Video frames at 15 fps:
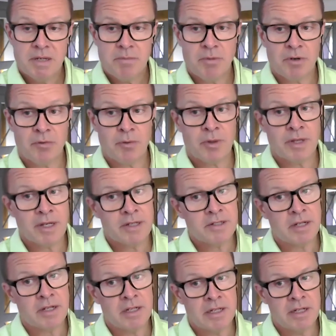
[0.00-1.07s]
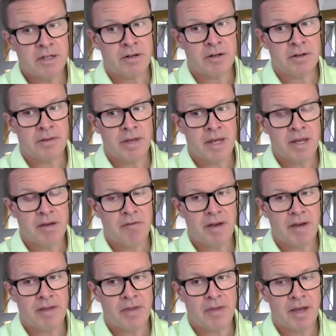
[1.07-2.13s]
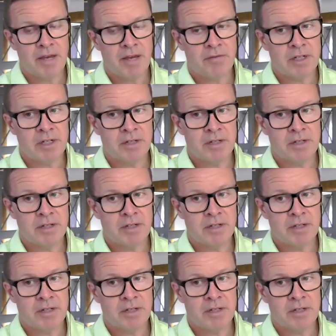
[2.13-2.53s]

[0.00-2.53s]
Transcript: But if we think as a leader, they have had that heavy